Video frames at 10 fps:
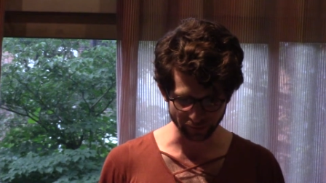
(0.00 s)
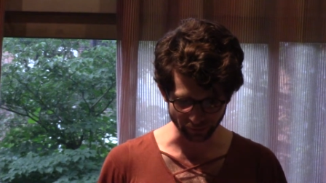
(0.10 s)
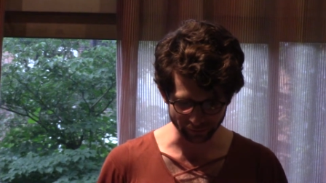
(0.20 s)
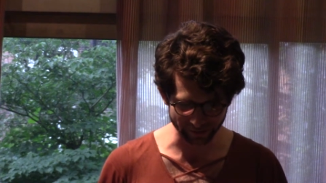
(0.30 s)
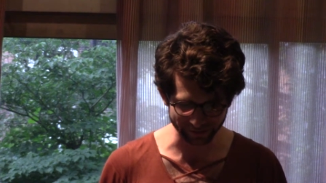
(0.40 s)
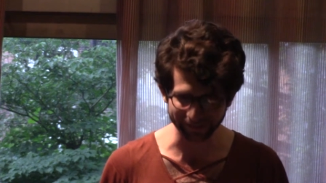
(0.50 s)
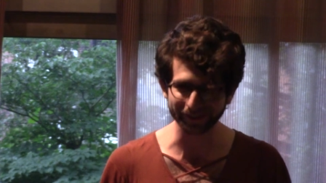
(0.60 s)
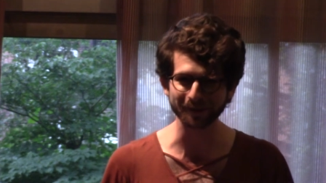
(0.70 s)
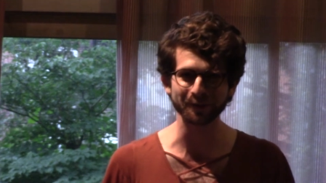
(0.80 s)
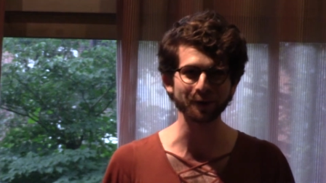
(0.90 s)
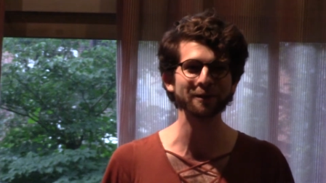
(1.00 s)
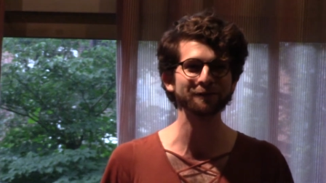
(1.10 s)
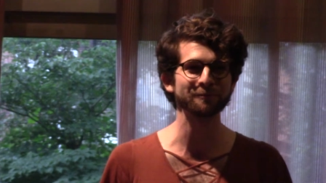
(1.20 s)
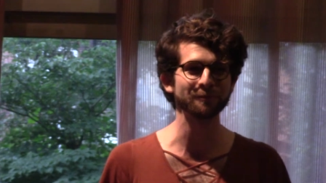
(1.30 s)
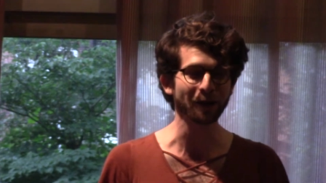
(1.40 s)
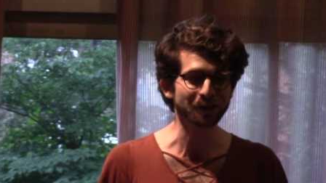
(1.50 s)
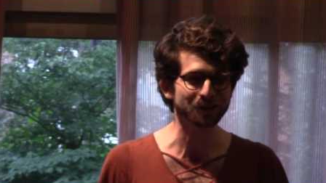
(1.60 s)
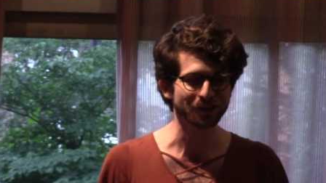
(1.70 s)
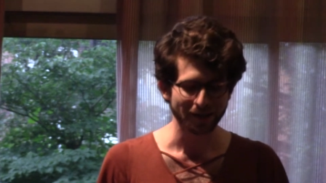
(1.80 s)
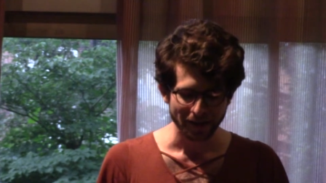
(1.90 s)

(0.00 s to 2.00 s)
are made of much.